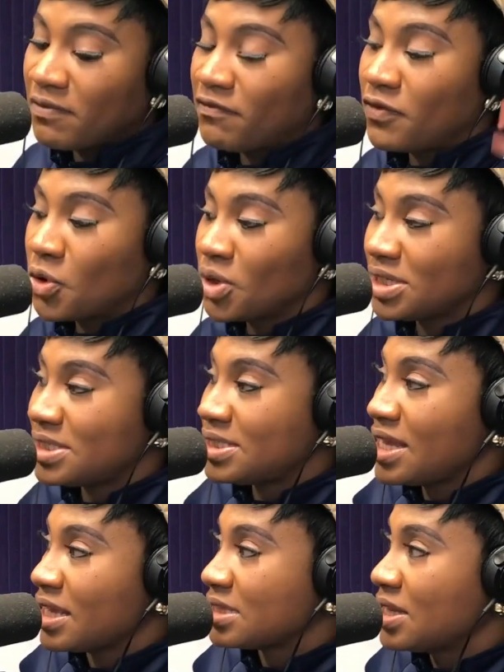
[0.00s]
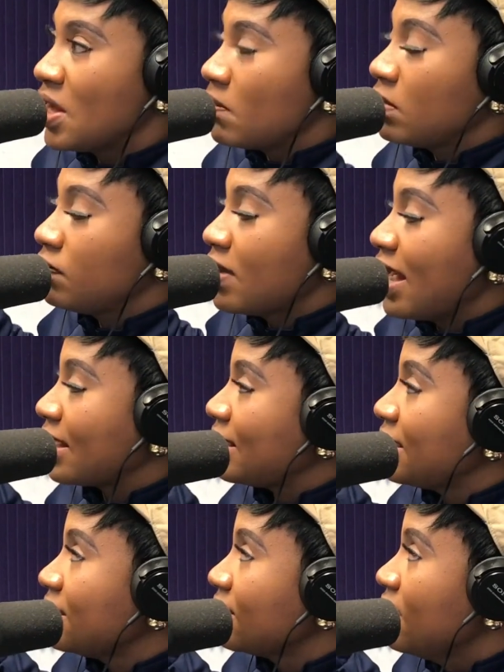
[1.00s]
from 4 to 6. We
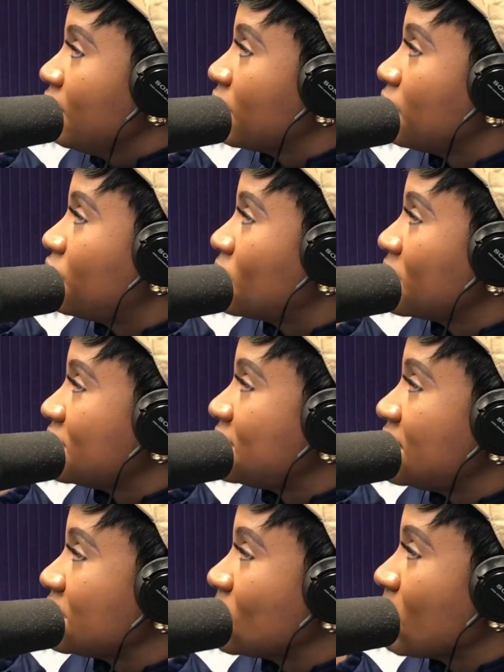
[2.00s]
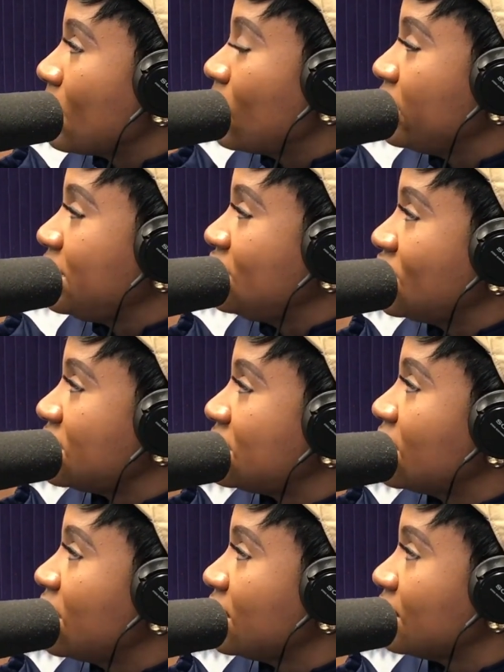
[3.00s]
rockin' from 4 to 6 with my boy DJ
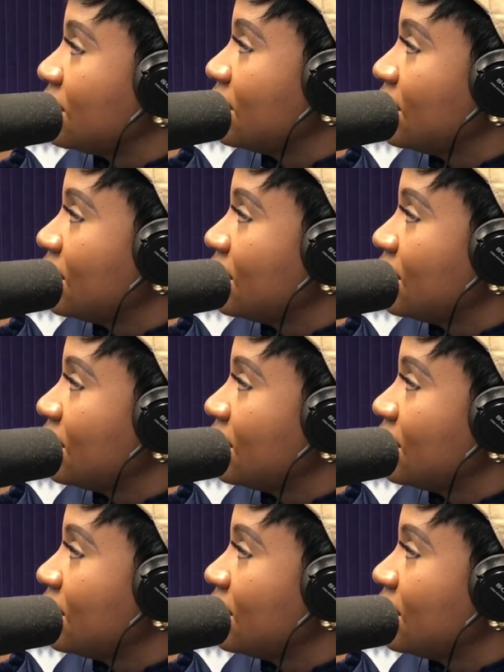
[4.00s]
Stunt.